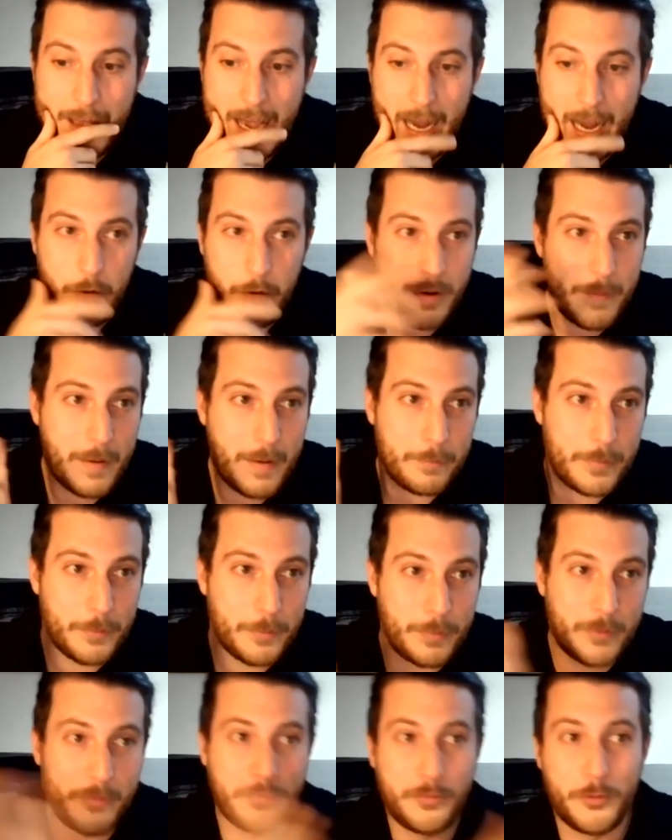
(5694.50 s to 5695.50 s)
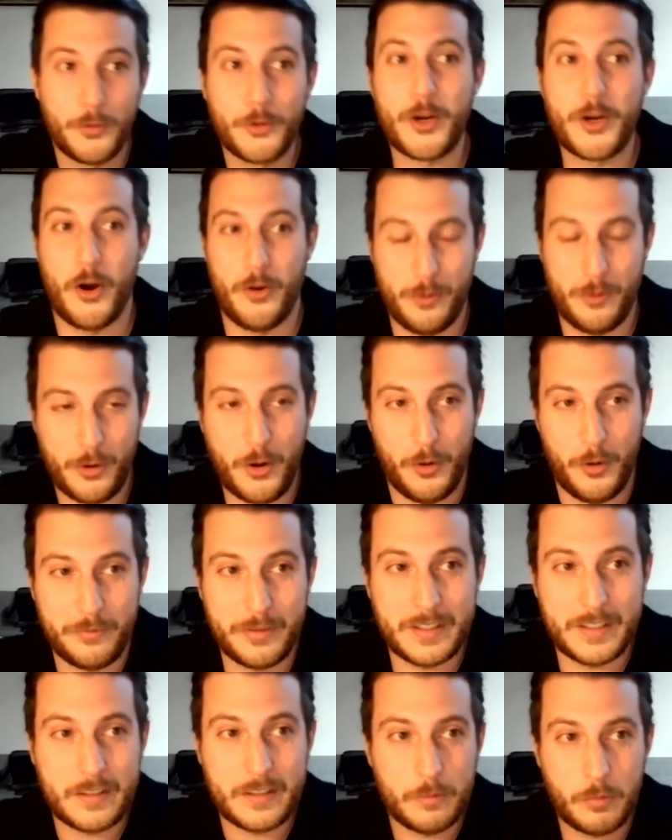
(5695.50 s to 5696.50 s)
I remember before
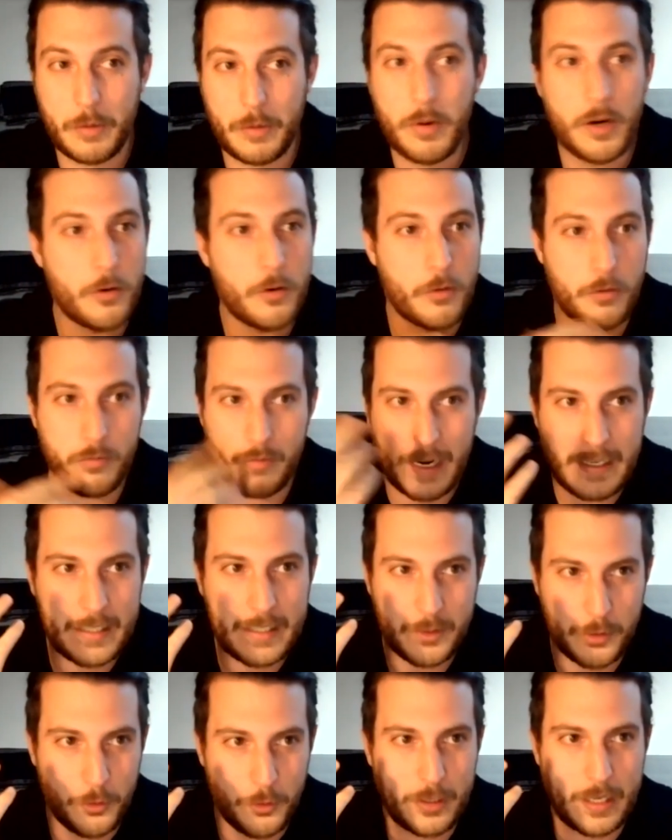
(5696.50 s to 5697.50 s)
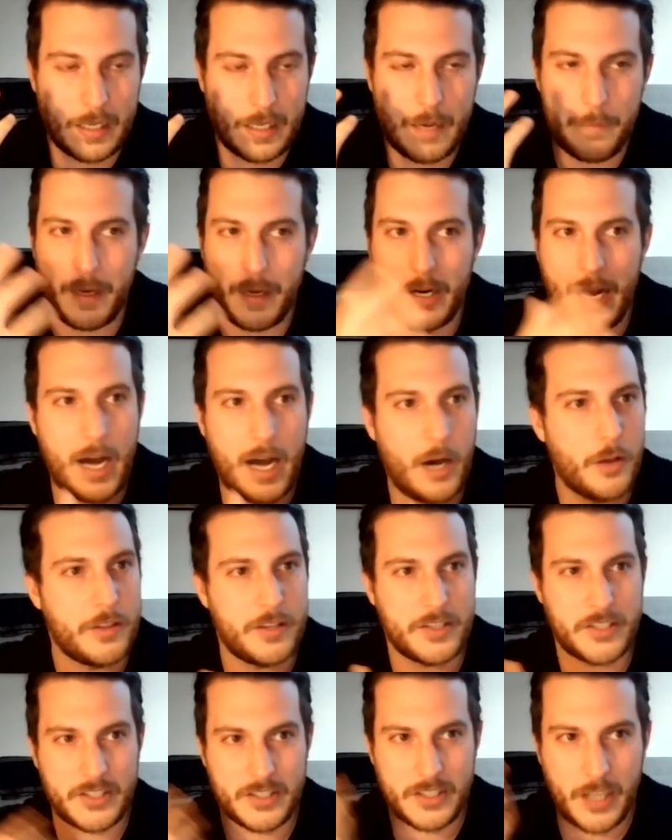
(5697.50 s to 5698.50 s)
COVID, we were already talking about how
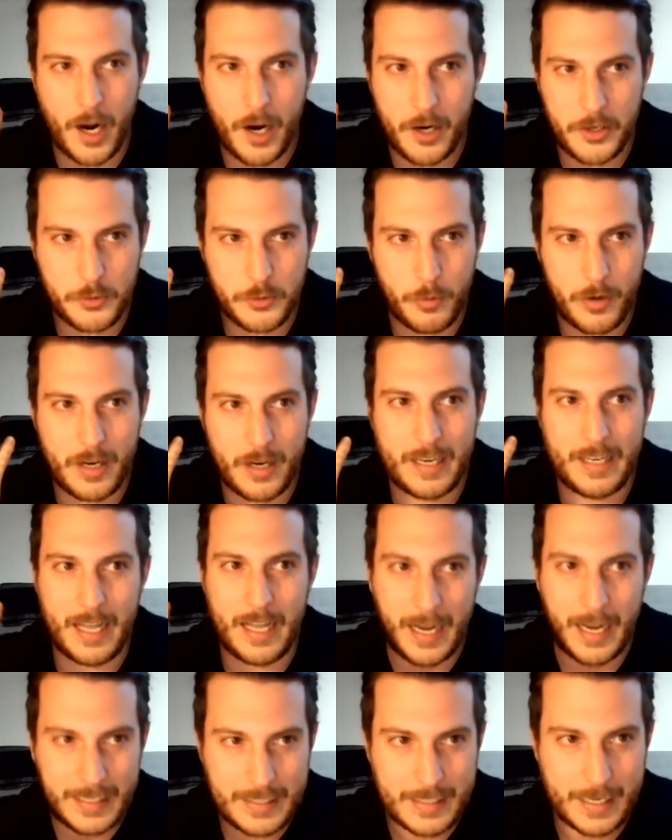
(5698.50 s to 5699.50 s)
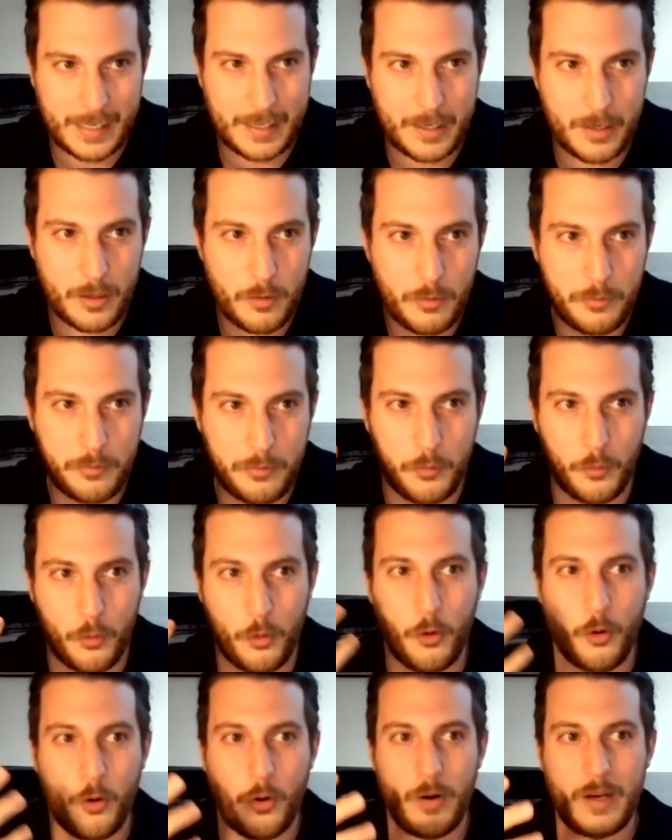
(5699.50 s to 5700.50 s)
the stars were aligning
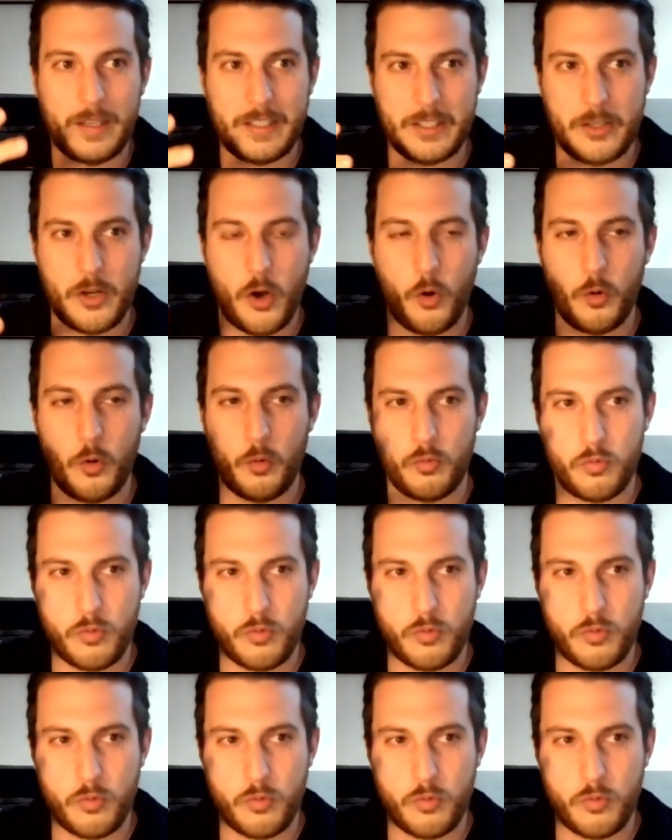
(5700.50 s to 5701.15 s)
for, you know,